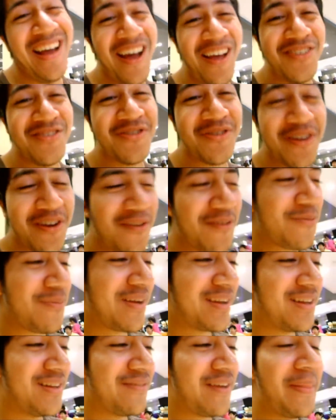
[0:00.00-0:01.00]
I'll show you guys to
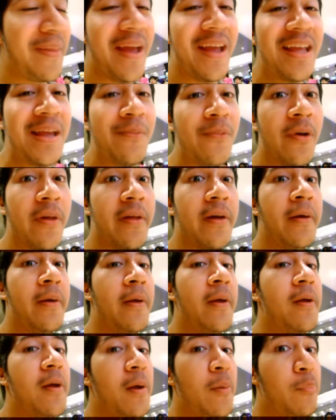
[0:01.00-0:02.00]
my girlfriend, I came up with a
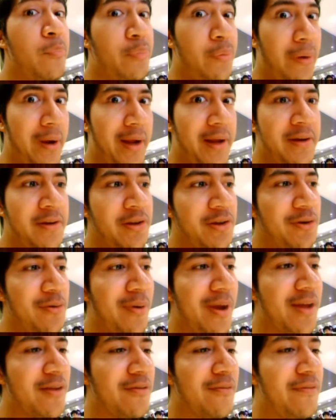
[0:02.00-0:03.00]
brand new
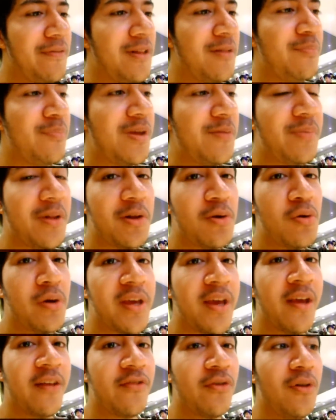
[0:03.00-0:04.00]
way to film people
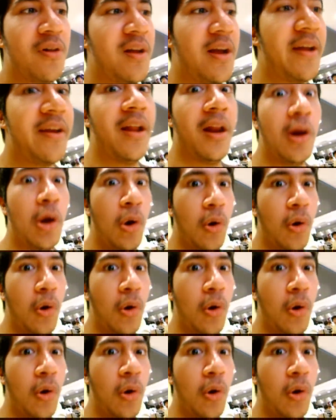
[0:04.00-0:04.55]
cooking at Seoul Garden.